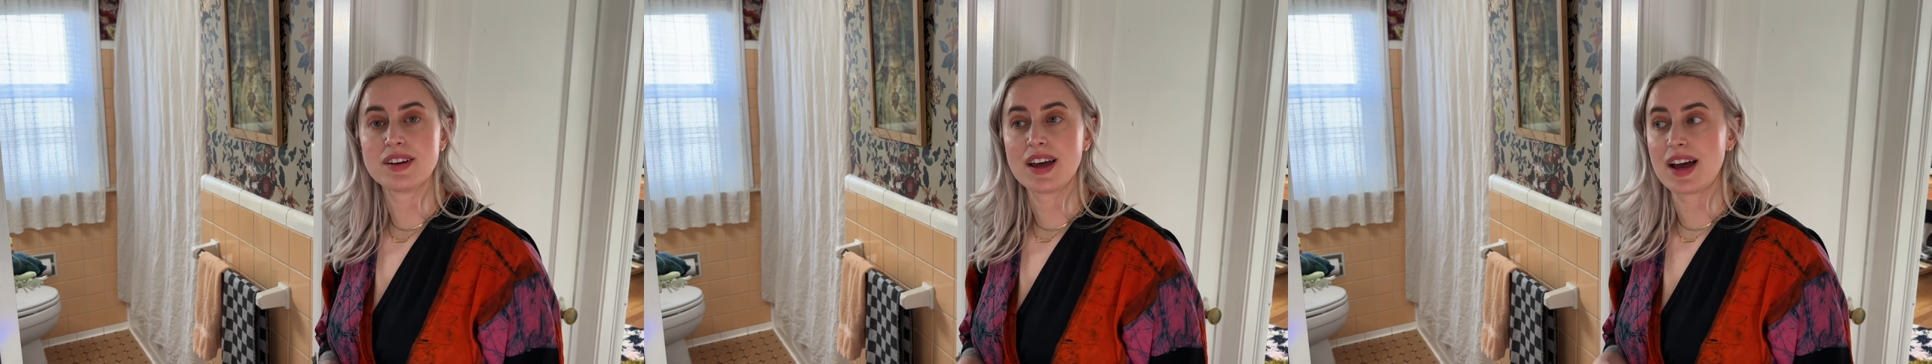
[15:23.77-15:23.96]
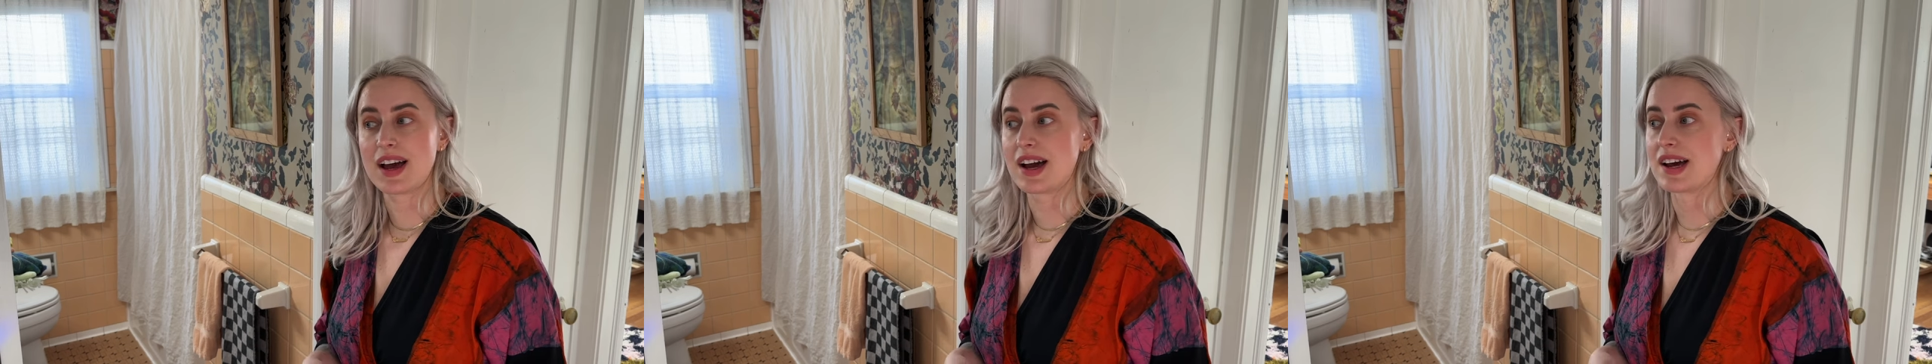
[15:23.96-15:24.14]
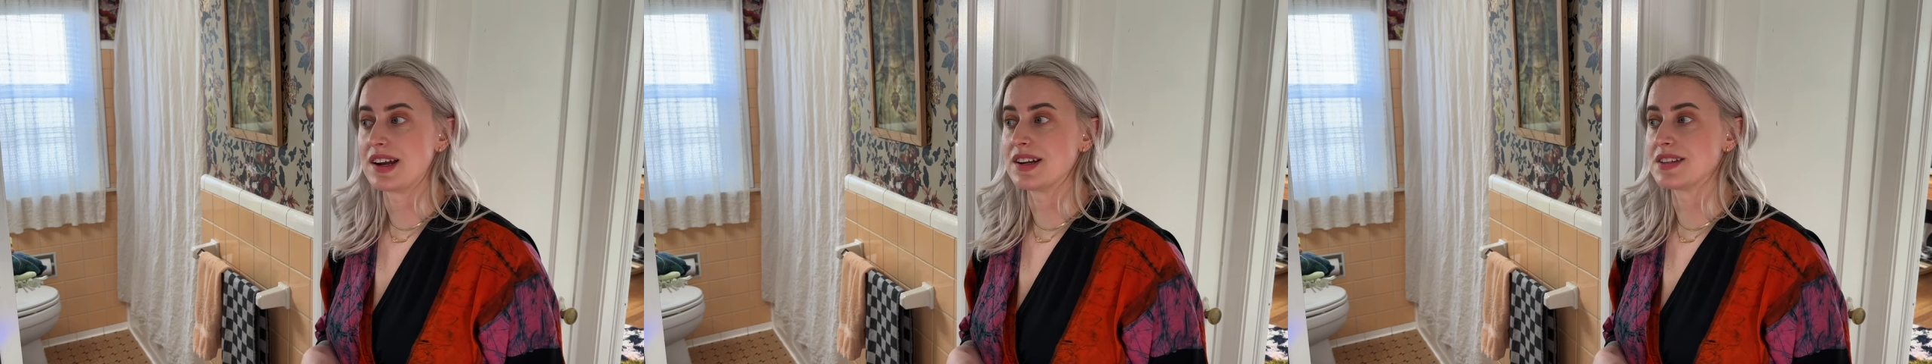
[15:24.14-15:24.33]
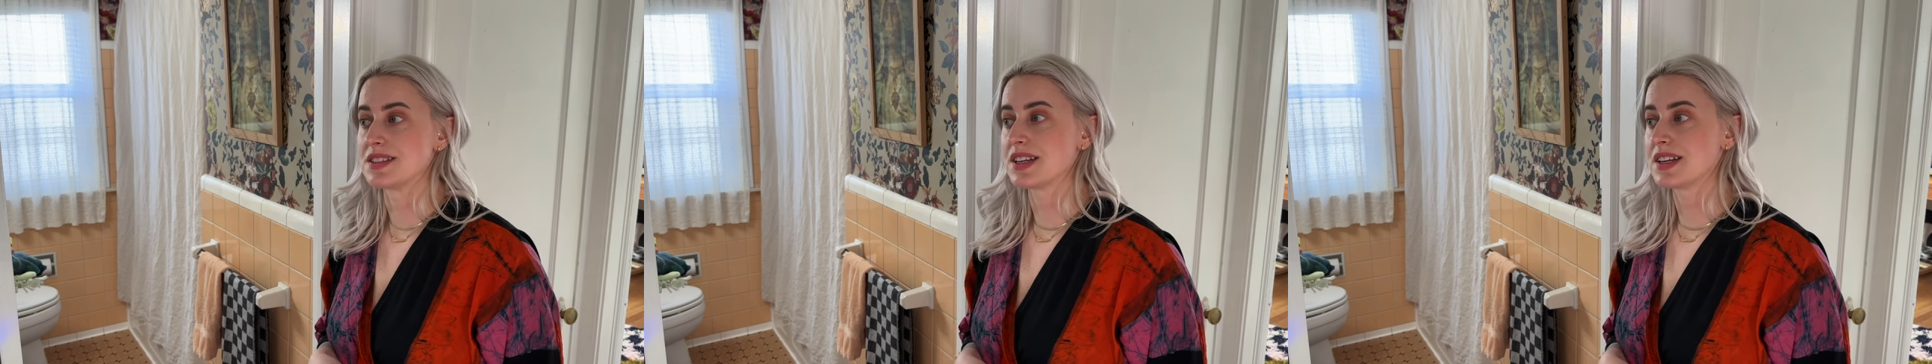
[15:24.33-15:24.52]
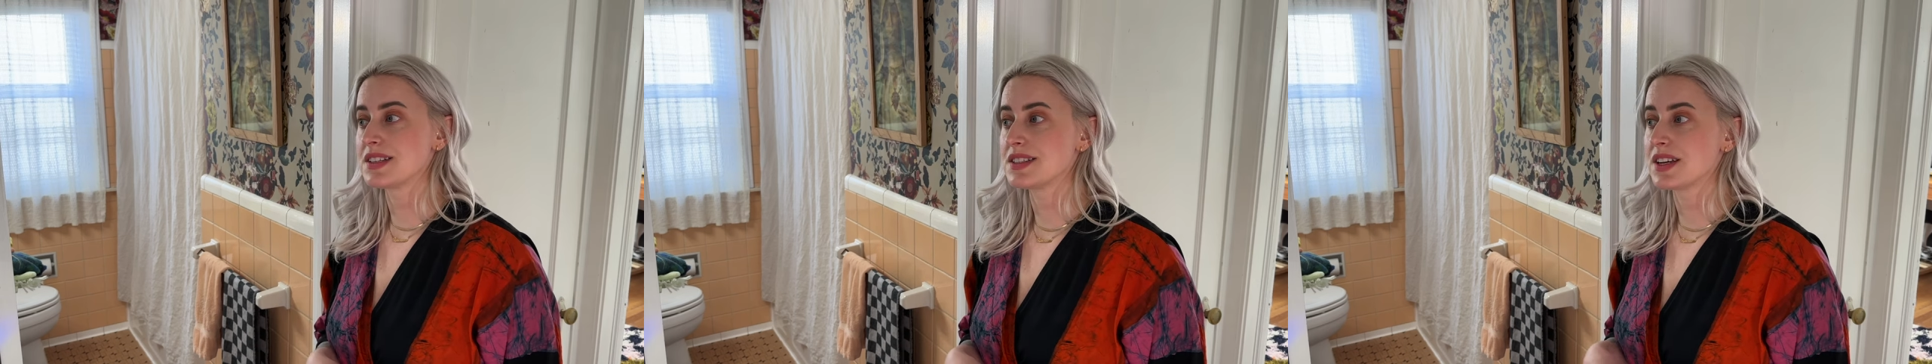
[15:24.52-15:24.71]
at
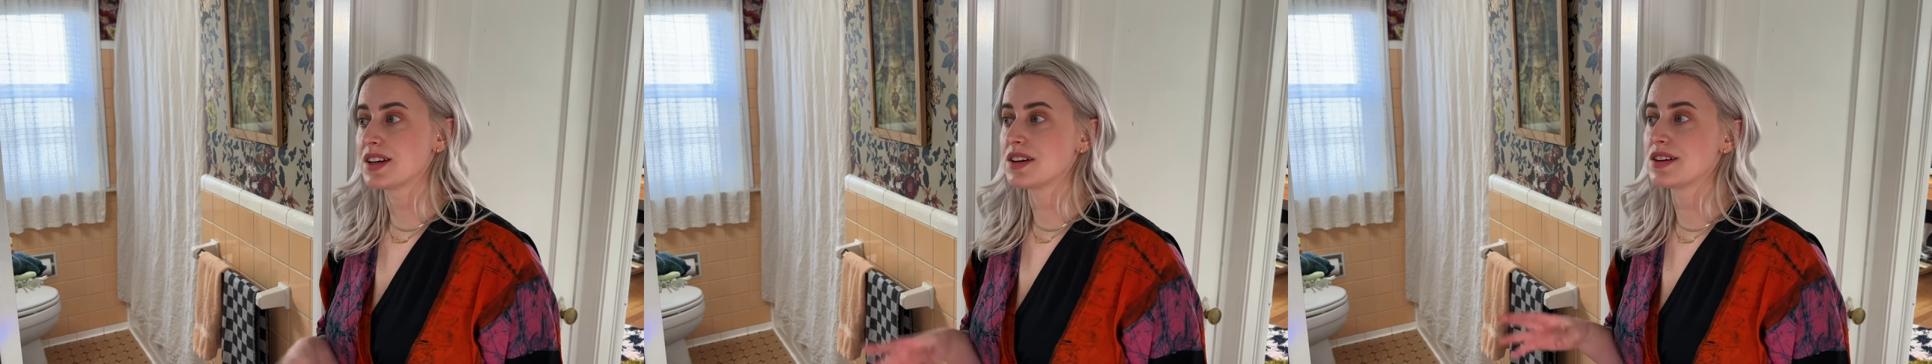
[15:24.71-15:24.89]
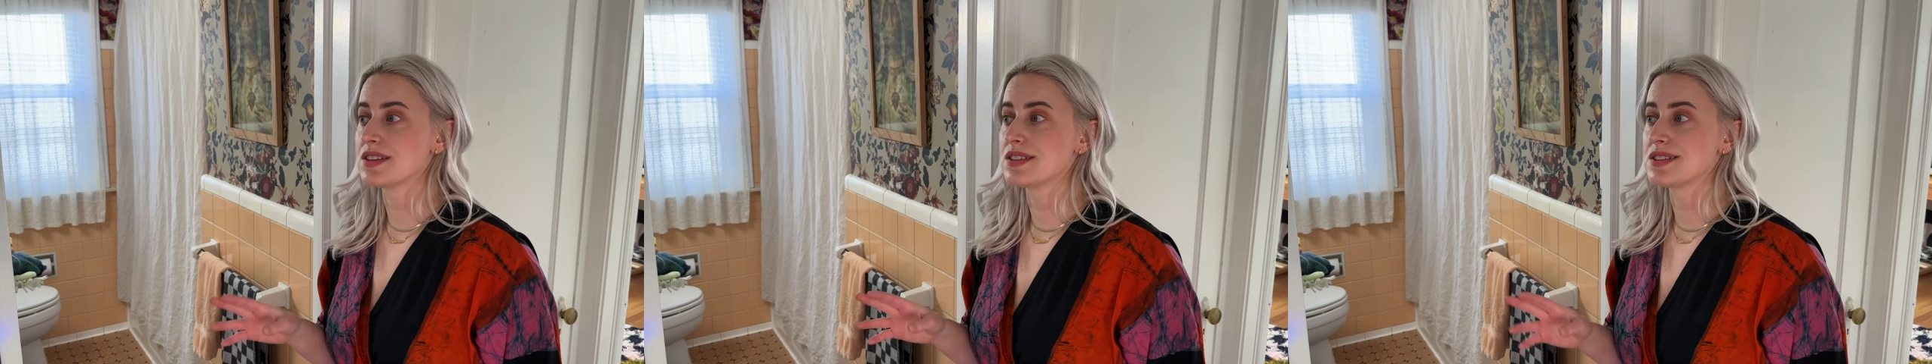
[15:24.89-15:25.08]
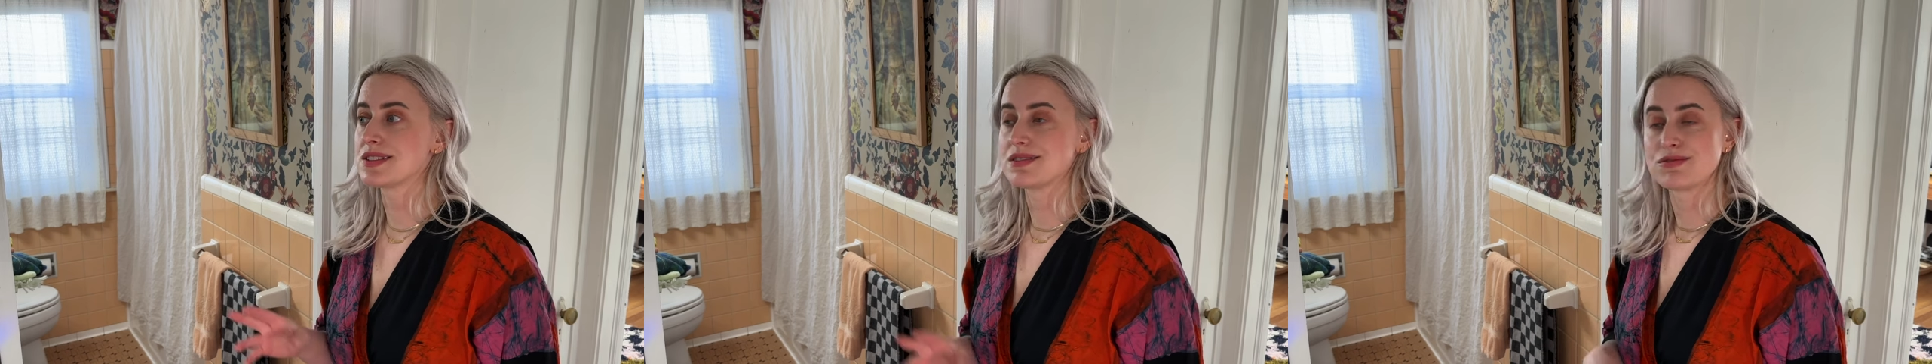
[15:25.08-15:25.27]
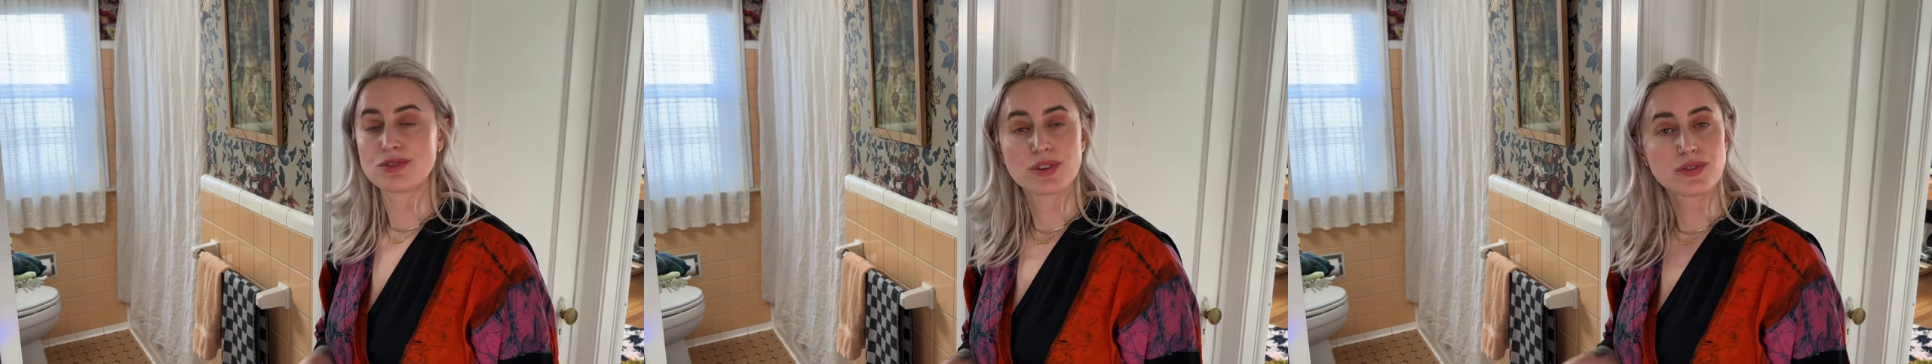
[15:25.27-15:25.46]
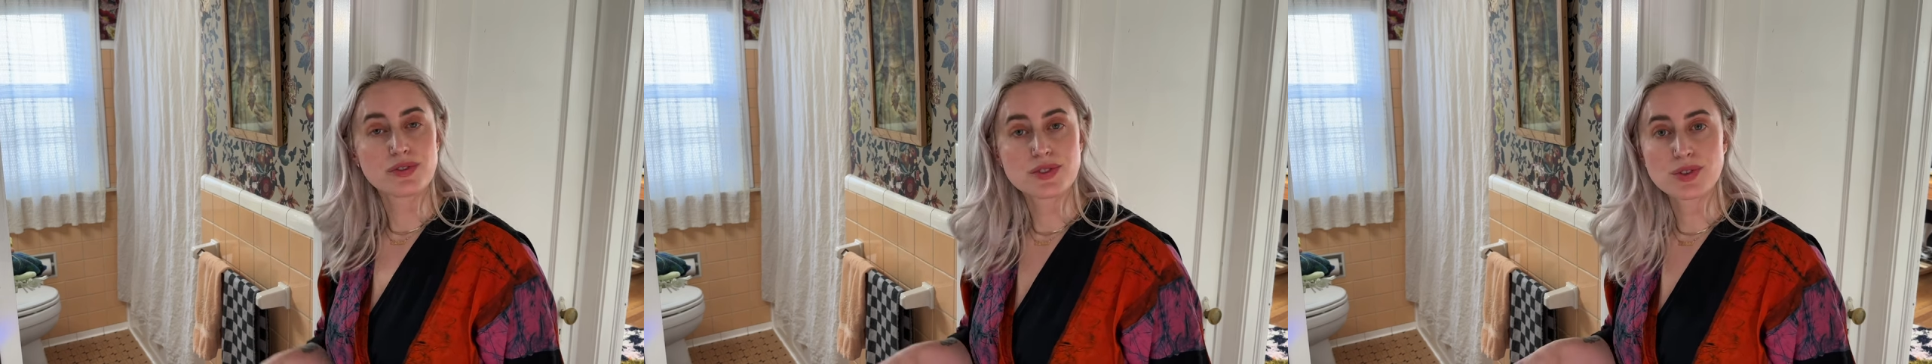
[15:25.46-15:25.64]
estate sales,
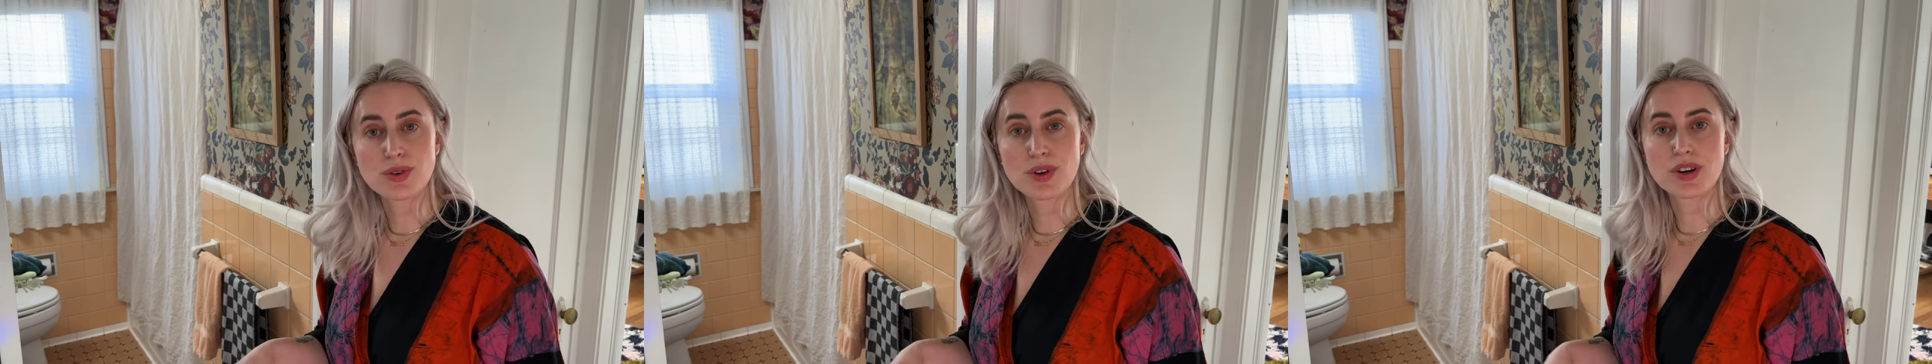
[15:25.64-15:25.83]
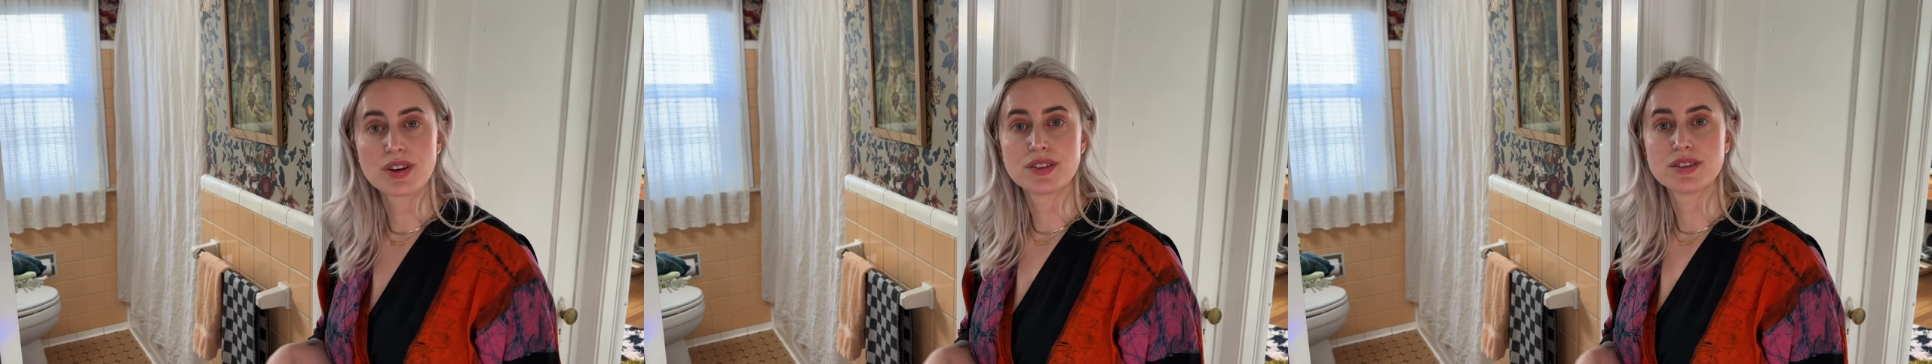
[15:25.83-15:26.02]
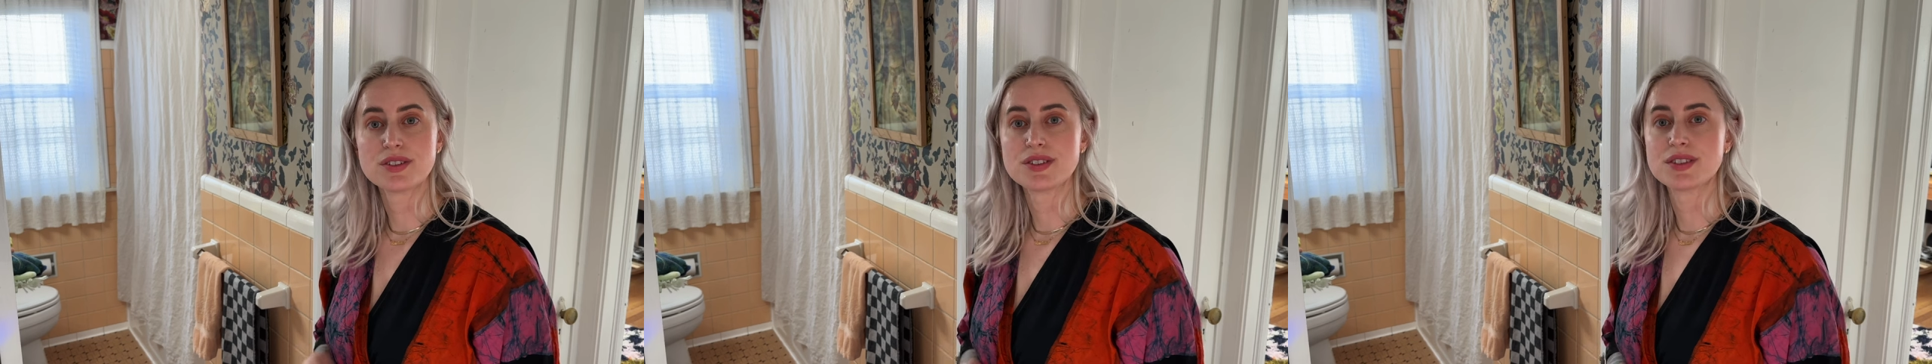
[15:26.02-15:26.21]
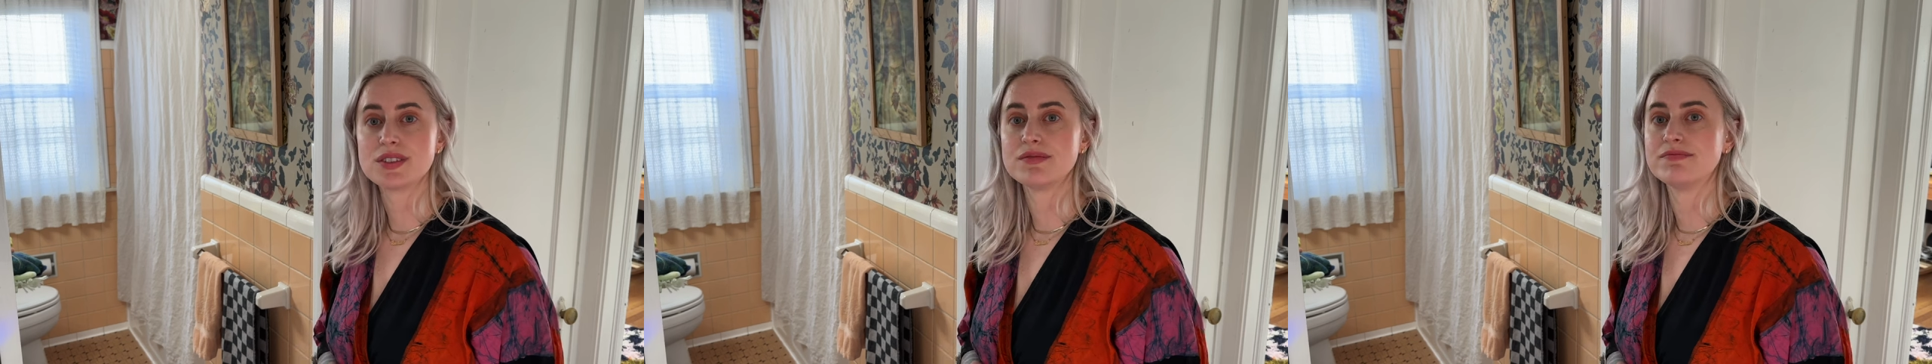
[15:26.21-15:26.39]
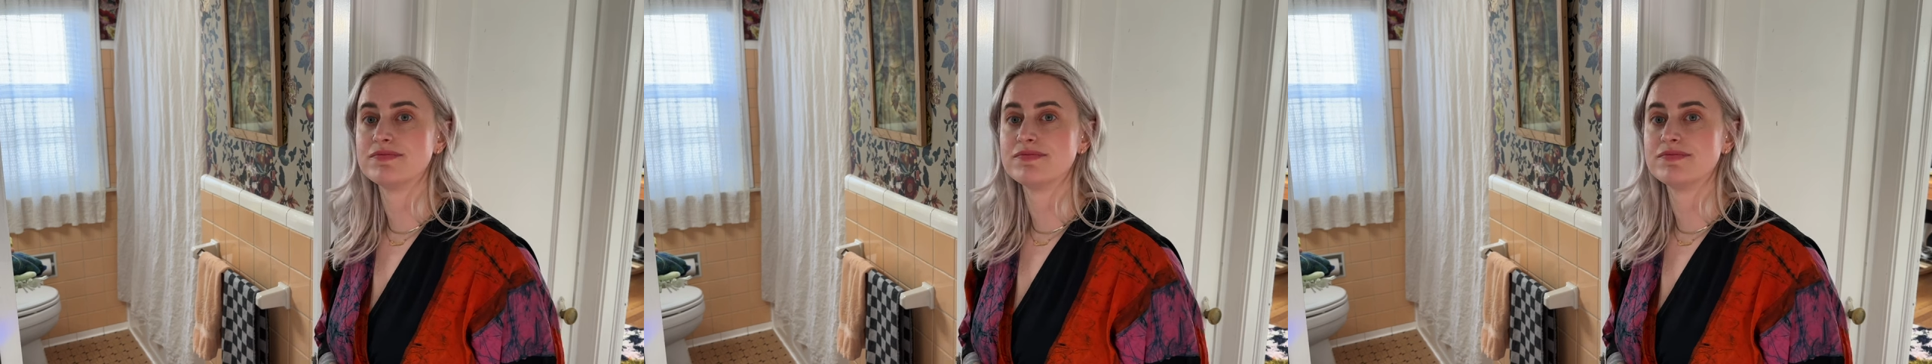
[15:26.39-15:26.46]
thrift stores,